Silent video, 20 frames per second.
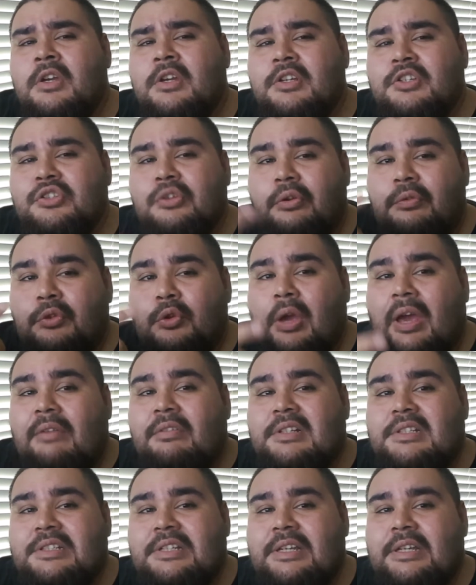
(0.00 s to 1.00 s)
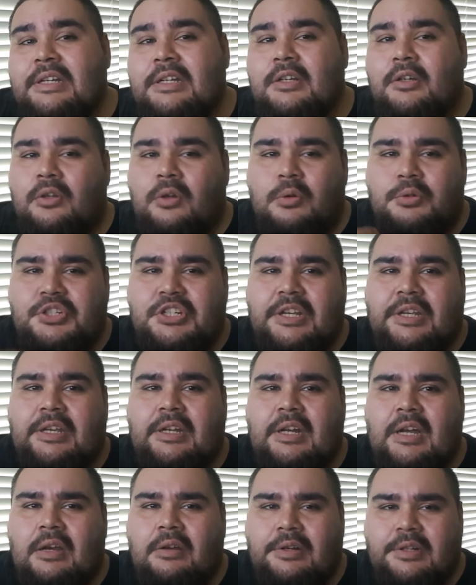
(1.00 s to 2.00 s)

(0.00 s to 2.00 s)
So if you haven't seen it, go check it out.